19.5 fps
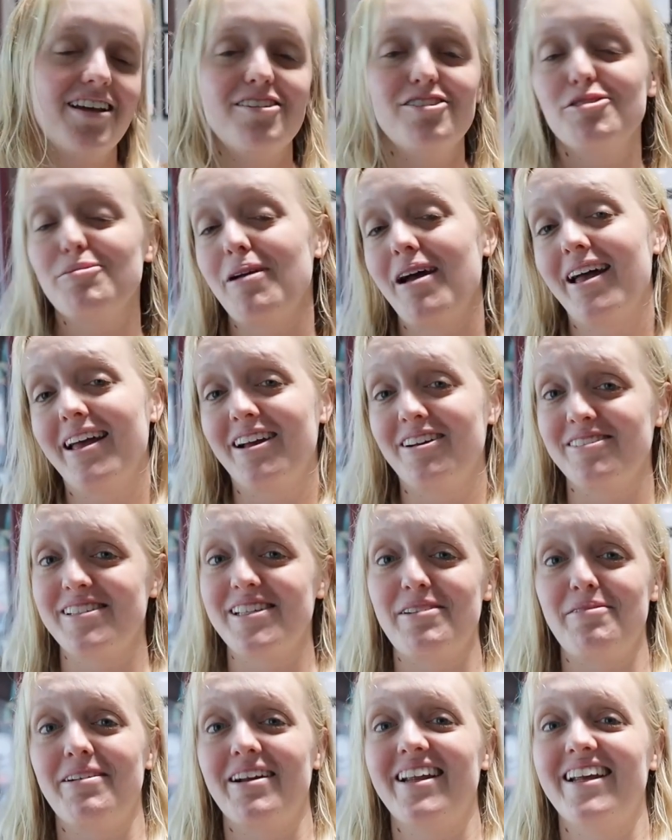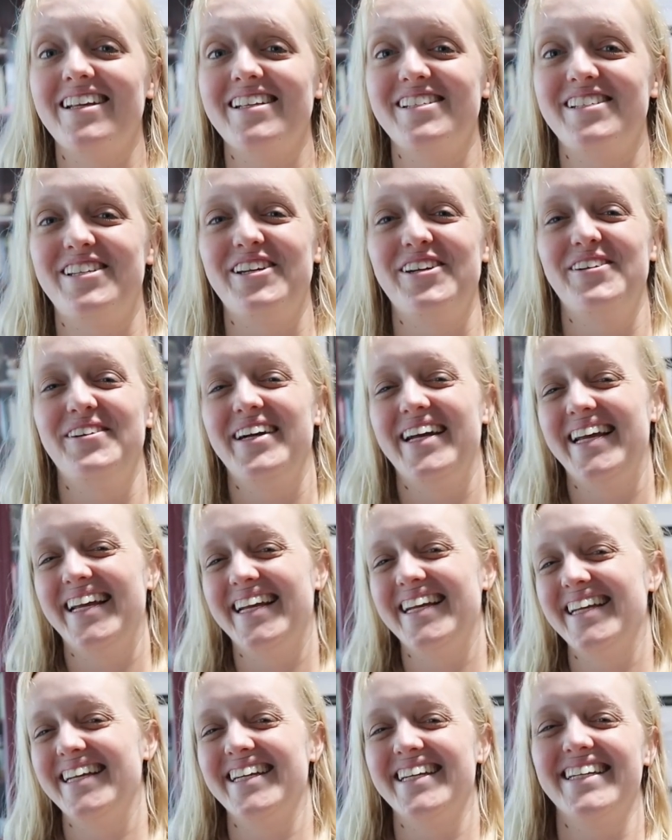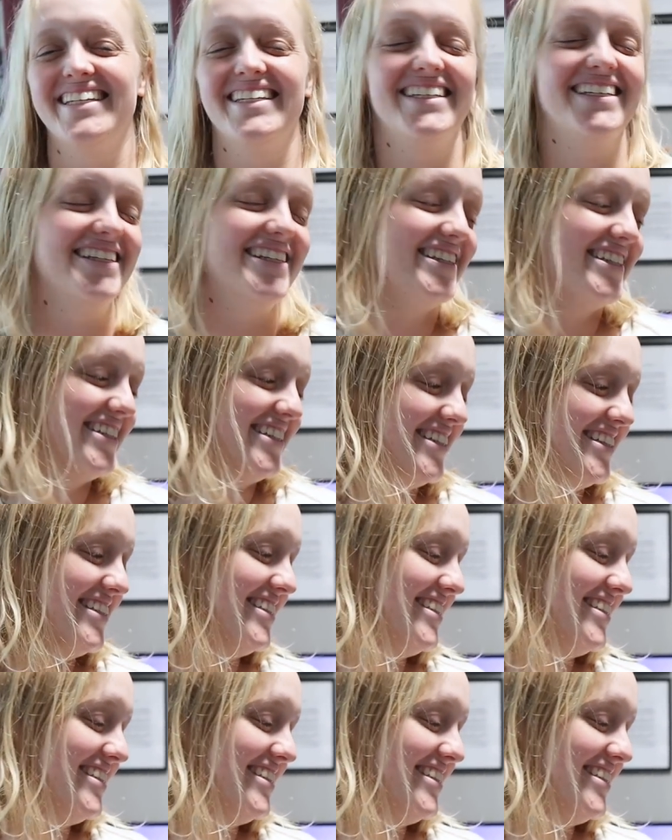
eighteen month old son. He's yeah, he's probably sulking